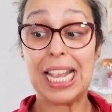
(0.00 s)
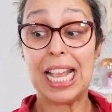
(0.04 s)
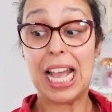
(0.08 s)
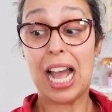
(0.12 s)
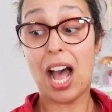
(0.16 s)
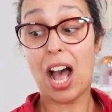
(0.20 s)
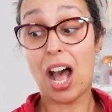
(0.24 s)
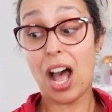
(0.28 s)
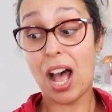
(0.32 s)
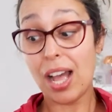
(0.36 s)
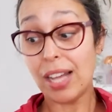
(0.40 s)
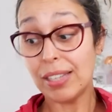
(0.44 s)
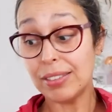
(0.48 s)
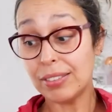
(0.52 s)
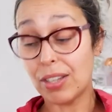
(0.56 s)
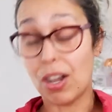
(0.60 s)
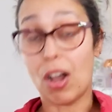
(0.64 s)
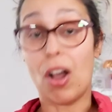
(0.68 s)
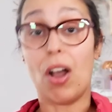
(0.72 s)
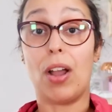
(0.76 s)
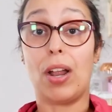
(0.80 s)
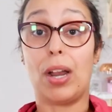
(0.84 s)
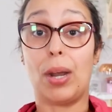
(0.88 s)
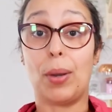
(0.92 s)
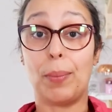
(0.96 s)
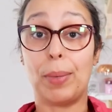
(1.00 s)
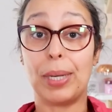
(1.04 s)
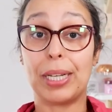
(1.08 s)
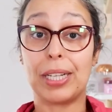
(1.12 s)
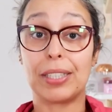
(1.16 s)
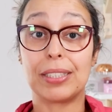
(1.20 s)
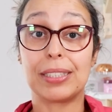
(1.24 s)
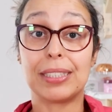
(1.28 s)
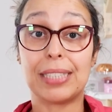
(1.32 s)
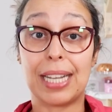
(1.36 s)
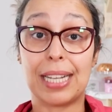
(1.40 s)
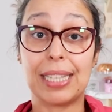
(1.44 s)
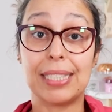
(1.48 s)
ADKAR
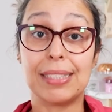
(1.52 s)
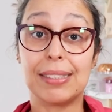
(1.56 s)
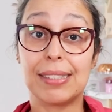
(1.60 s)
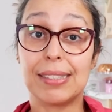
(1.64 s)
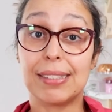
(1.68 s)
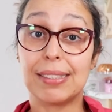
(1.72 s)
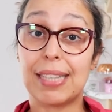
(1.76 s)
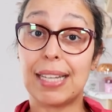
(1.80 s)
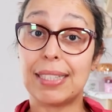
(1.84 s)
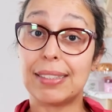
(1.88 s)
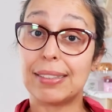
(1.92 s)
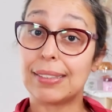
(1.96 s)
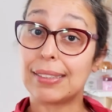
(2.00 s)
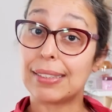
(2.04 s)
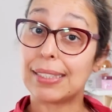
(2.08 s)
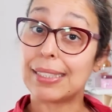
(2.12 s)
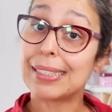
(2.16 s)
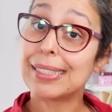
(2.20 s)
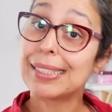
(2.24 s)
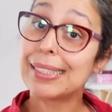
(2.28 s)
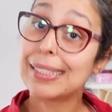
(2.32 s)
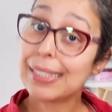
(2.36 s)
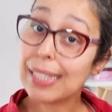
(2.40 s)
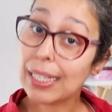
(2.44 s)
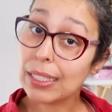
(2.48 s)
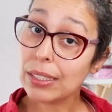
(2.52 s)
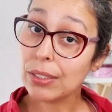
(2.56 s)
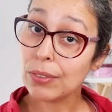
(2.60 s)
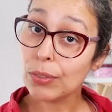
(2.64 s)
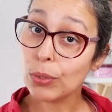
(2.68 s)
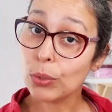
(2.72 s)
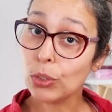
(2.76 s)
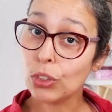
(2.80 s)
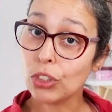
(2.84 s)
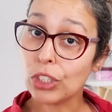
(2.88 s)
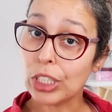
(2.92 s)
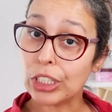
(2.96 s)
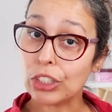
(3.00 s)
recognizes that
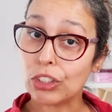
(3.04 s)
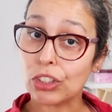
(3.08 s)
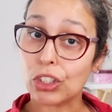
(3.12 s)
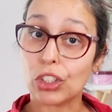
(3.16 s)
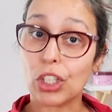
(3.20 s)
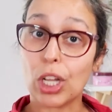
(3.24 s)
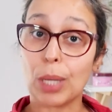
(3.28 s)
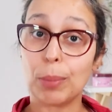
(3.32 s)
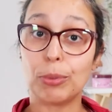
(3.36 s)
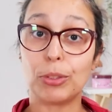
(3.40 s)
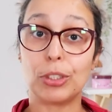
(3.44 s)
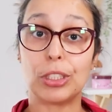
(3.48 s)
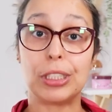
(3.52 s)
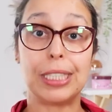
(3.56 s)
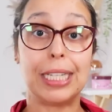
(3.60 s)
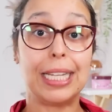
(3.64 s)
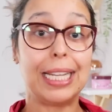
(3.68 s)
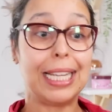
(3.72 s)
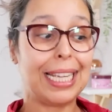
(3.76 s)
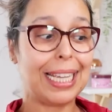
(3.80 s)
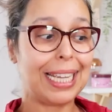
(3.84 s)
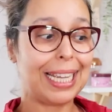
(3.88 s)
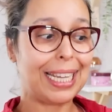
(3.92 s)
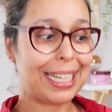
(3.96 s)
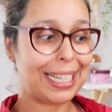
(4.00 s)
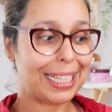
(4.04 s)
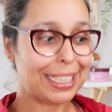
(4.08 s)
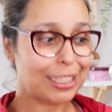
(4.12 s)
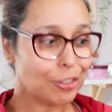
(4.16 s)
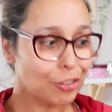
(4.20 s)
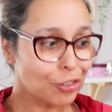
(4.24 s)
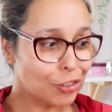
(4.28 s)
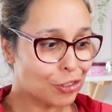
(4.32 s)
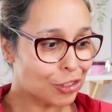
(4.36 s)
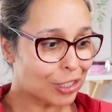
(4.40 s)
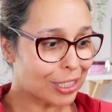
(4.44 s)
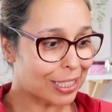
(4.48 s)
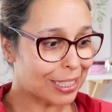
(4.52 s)
successful change adoption
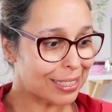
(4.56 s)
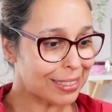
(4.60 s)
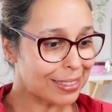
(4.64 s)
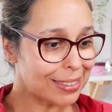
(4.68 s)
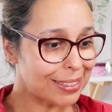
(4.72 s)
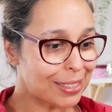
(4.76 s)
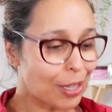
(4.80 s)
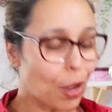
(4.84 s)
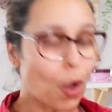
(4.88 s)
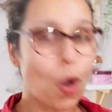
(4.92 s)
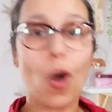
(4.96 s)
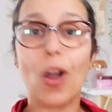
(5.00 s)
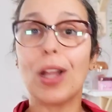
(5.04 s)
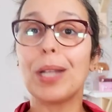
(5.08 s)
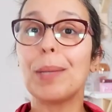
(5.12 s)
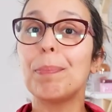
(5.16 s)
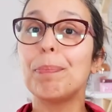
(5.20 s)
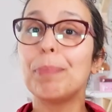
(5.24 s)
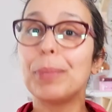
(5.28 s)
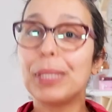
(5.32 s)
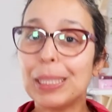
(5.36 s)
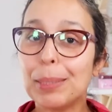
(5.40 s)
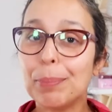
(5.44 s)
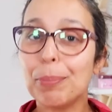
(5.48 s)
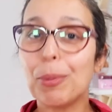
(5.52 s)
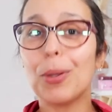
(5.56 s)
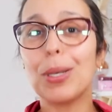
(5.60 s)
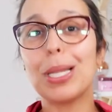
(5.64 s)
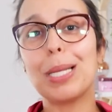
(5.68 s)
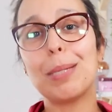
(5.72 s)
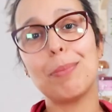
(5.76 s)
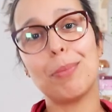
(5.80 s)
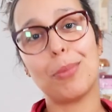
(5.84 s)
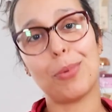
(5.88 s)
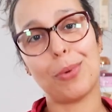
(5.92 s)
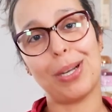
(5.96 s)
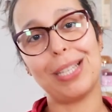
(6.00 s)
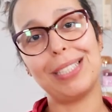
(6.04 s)
hinges on people
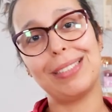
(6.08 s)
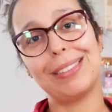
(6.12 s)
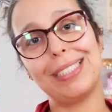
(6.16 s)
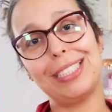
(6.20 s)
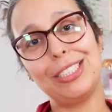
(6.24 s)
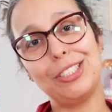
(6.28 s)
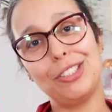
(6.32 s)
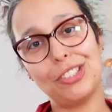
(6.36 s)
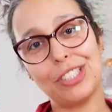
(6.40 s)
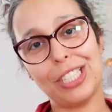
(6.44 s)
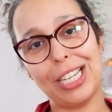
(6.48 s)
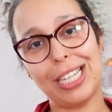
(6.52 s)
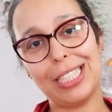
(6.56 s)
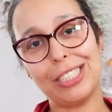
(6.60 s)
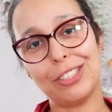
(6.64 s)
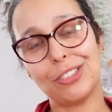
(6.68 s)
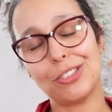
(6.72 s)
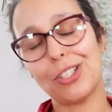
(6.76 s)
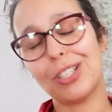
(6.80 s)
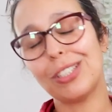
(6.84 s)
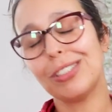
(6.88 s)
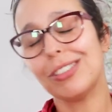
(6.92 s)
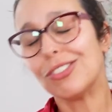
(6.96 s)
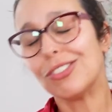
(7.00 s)
embracing change, not